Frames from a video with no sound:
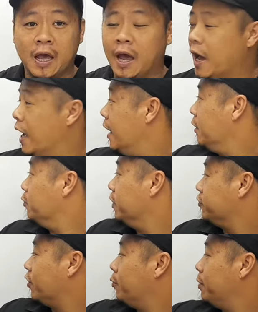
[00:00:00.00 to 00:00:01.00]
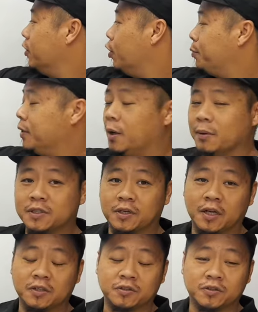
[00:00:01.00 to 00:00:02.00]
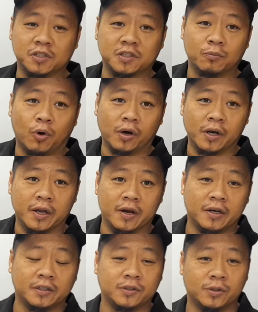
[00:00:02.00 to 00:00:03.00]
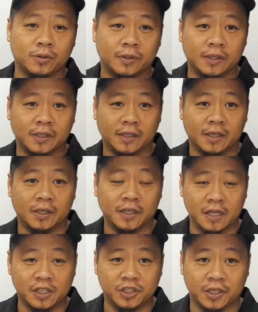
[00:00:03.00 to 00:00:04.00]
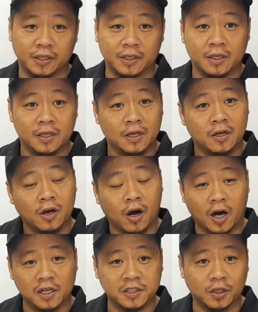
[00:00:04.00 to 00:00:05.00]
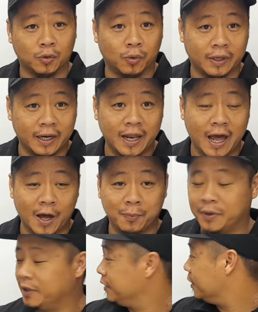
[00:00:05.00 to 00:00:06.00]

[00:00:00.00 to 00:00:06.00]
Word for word: And when the throttle plate open up, it's gonna introduce more air to the uh, engine. Also, when that happens,